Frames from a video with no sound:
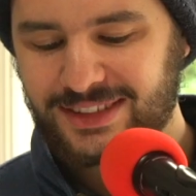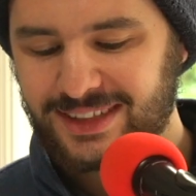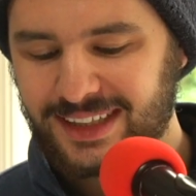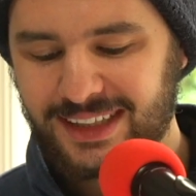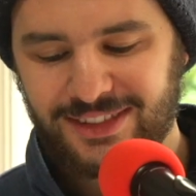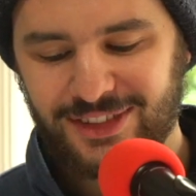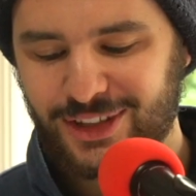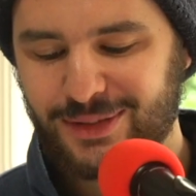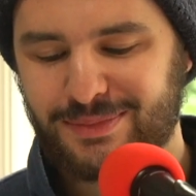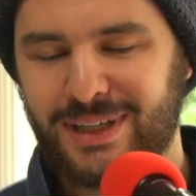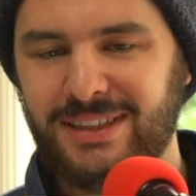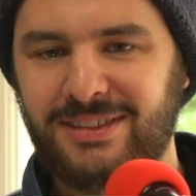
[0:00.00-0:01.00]
It said it's a
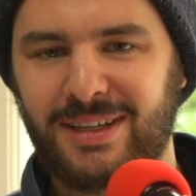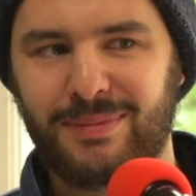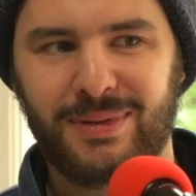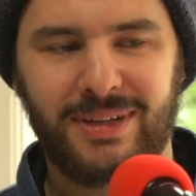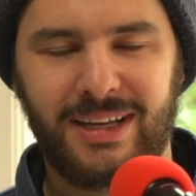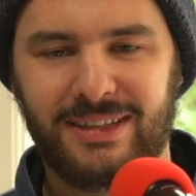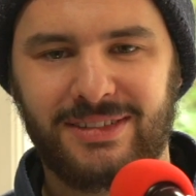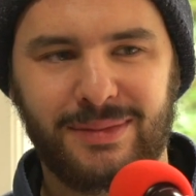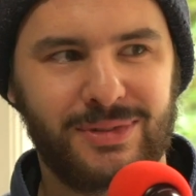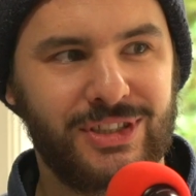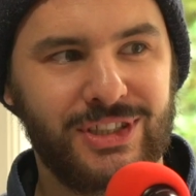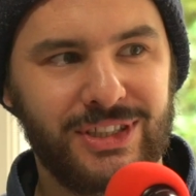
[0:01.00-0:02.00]
good blood
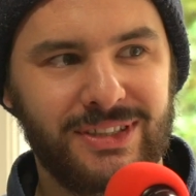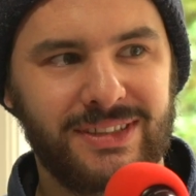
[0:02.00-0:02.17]
substitute.